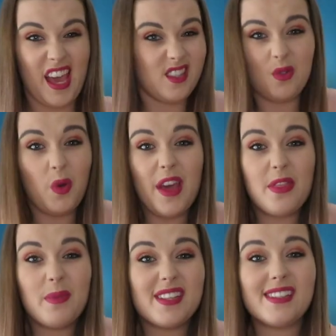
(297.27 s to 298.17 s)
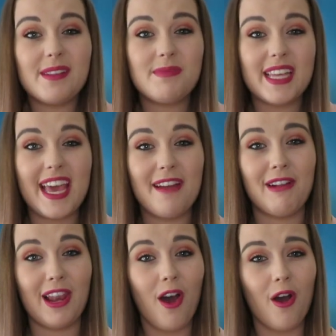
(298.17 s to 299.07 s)
It's a word that we seem to hear
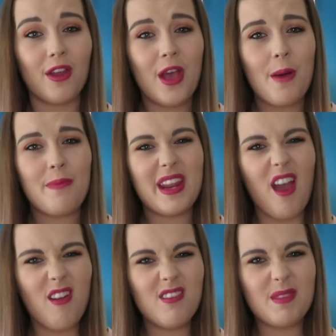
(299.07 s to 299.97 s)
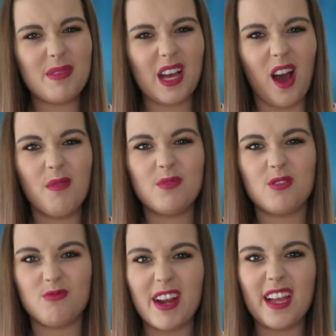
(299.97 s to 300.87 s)
a lot, but it only
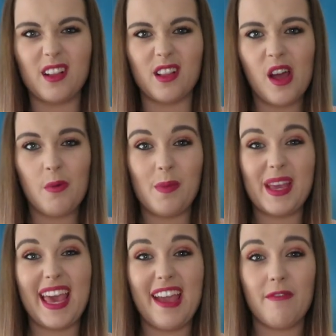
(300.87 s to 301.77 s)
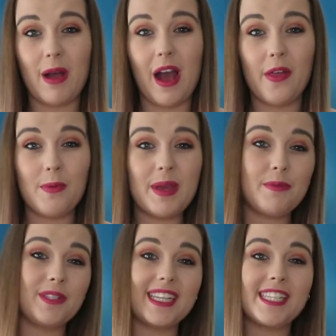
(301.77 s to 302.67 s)
becomes real when we hear about other
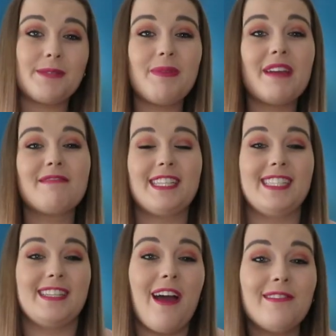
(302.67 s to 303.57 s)
people's experiences and